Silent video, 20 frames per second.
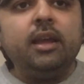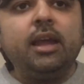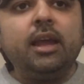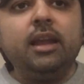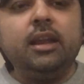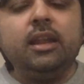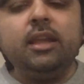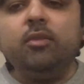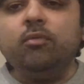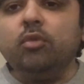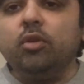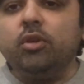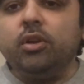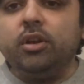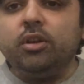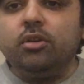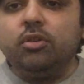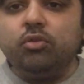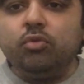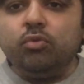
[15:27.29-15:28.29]
And he
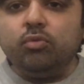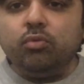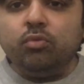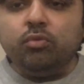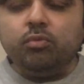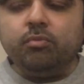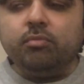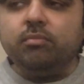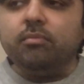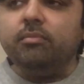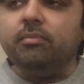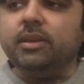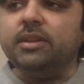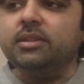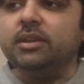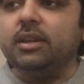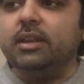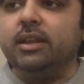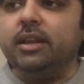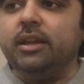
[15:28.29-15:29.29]
wanted to
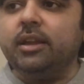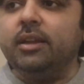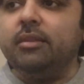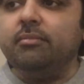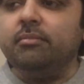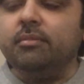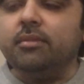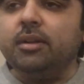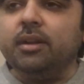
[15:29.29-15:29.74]
basically